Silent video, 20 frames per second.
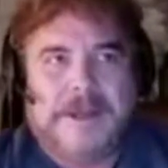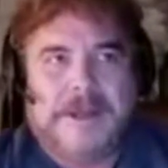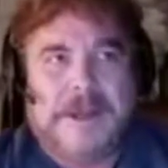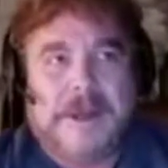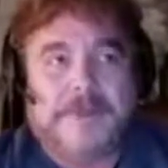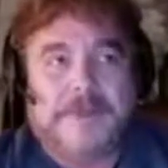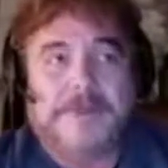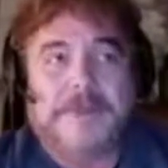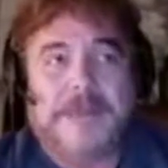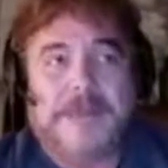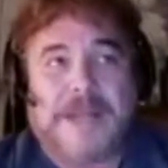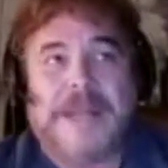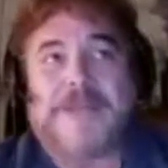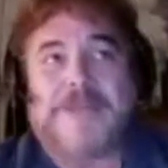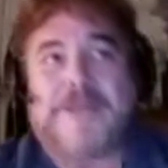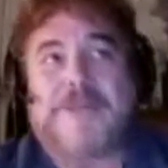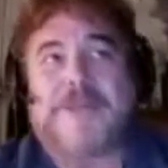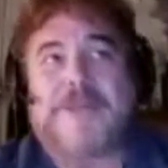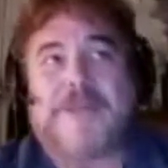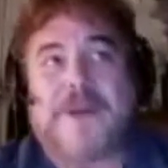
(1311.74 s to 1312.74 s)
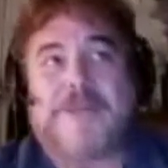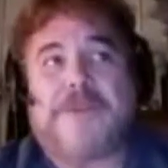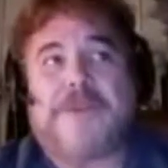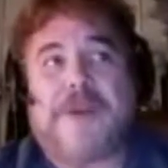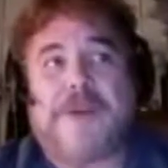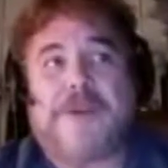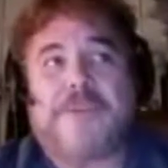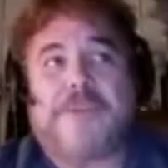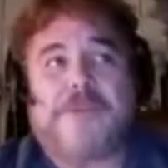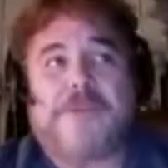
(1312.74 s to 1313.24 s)
No, it was a plasma
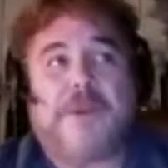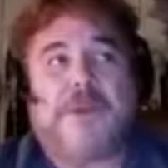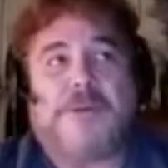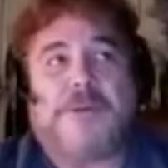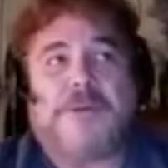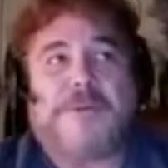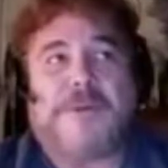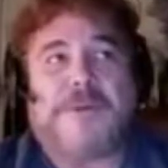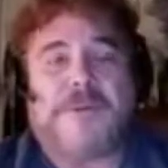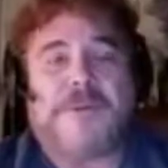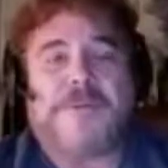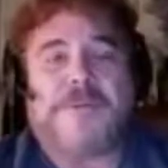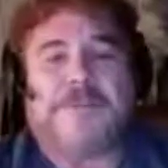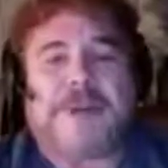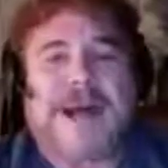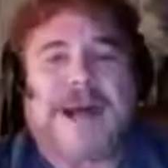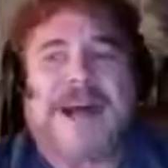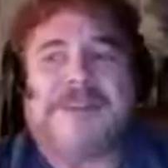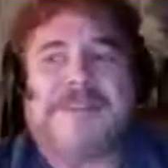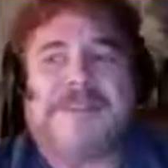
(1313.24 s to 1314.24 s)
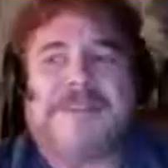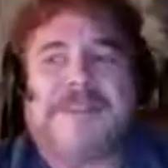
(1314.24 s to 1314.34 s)
charge explosion from this box